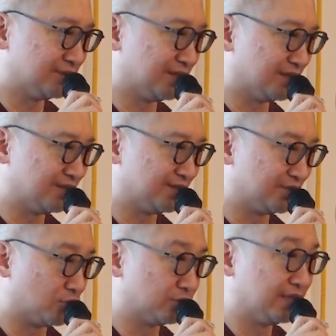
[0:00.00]
uh, the
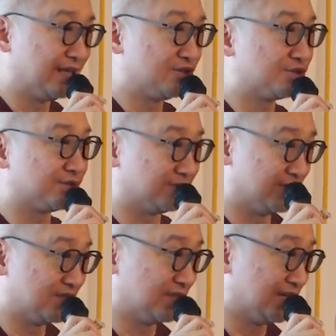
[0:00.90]
golden age
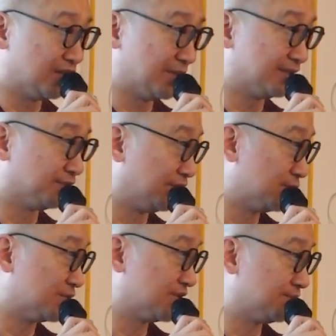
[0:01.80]
Disney animated
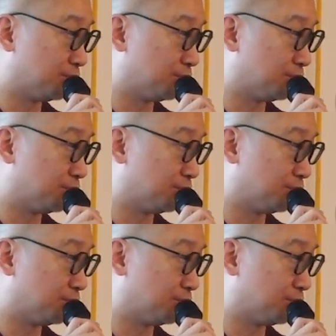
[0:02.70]
films,